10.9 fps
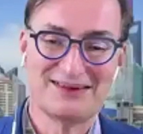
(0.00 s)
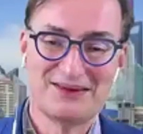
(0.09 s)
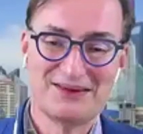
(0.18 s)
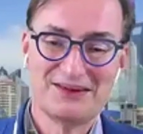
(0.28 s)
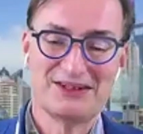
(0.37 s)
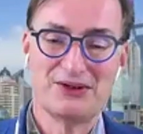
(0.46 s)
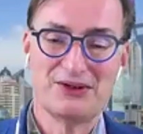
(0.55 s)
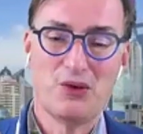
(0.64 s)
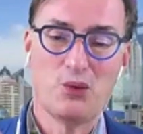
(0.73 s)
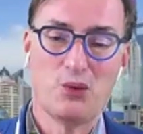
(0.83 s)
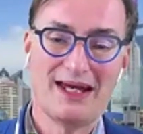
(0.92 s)
you know,
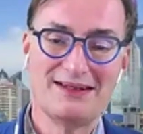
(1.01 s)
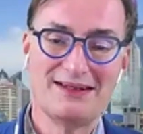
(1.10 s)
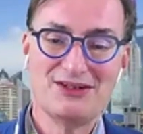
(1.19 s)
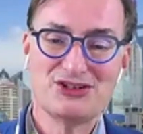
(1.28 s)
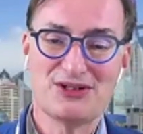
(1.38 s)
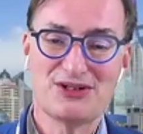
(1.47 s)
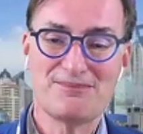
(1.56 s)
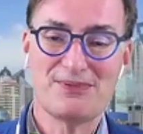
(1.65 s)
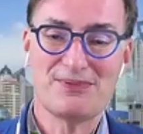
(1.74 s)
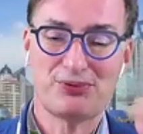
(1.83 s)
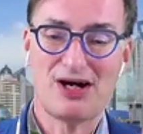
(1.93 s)
when some
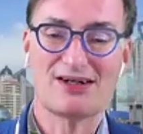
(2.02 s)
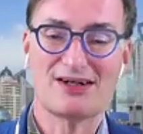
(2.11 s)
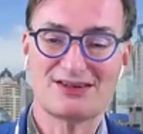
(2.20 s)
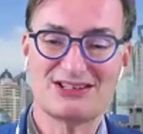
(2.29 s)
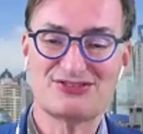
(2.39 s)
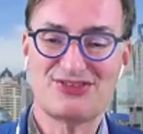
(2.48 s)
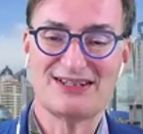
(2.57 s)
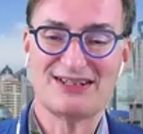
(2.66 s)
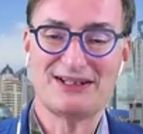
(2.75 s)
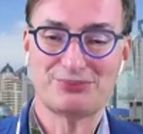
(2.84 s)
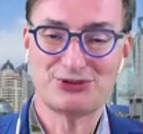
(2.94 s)
product is finally
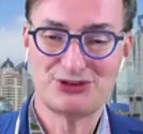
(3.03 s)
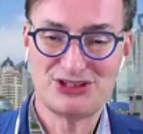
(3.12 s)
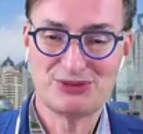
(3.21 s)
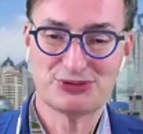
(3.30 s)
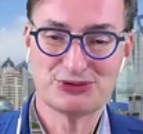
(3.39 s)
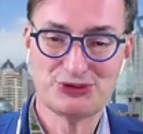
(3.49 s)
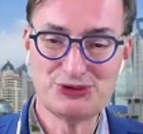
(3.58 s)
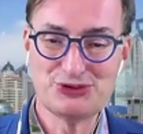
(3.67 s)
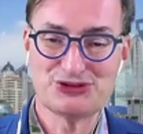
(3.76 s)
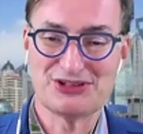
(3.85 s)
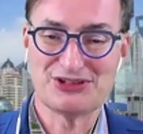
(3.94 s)
produced
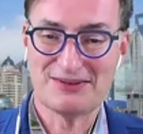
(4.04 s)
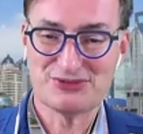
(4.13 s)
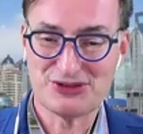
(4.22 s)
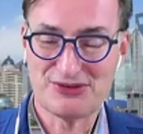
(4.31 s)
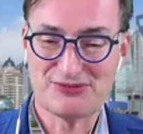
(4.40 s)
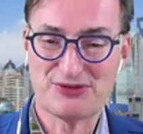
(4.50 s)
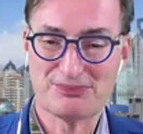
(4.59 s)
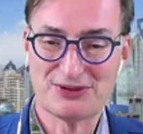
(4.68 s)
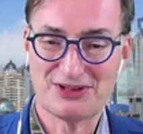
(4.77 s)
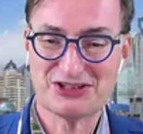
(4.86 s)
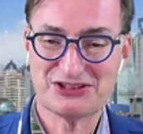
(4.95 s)
and comes off the
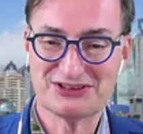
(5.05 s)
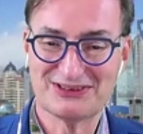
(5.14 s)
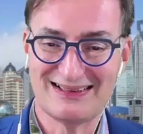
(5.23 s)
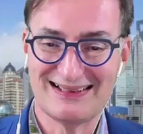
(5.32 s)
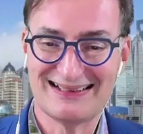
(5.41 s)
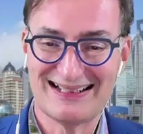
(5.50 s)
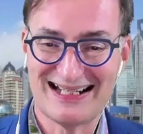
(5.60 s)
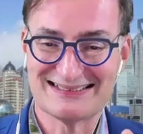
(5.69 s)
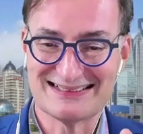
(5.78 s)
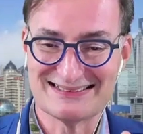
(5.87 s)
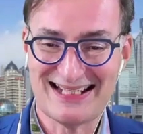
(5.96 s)
production line, it has
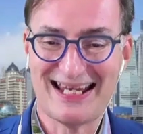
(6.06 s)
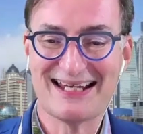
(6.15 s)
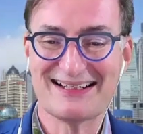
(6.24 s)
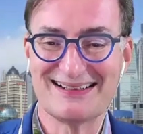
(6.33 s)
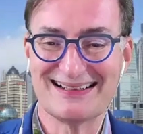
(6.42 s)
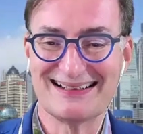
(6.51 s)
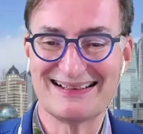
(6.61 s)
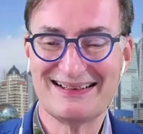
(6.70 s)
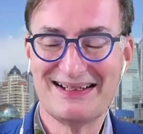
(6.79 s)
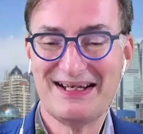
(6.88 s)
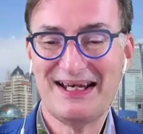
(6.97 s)
a tag on it,
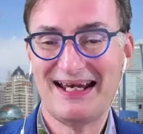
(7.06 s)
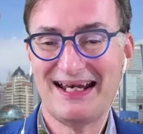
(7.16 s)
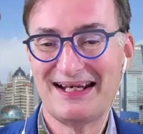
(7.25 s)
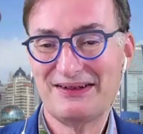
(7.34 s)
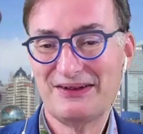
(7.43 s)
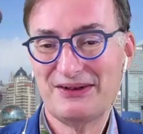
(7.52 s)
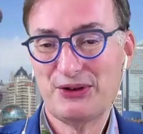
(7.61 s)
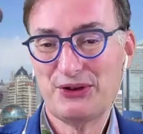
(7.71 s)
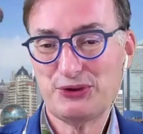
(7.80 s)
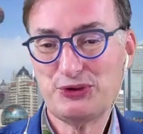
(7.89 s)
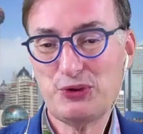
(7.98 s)
and
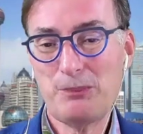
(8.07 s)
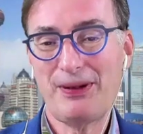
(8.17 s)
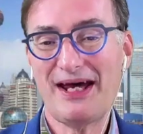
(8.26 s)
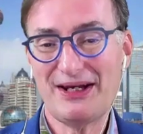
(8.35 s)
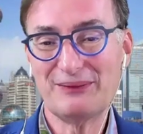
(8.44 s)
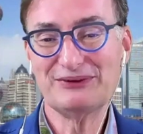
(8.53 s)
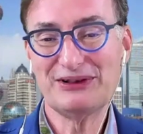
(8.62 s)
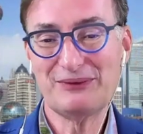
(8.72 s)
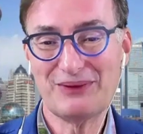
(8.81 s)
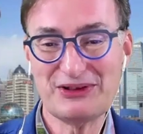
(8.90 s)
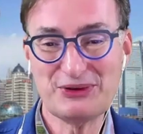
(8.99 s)
you pay only
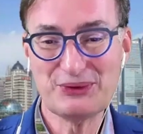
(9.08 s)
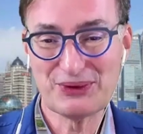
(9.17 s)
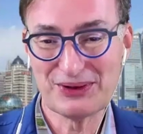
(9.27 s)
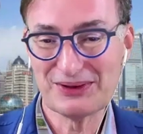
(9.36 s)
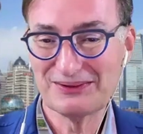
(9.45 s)
when your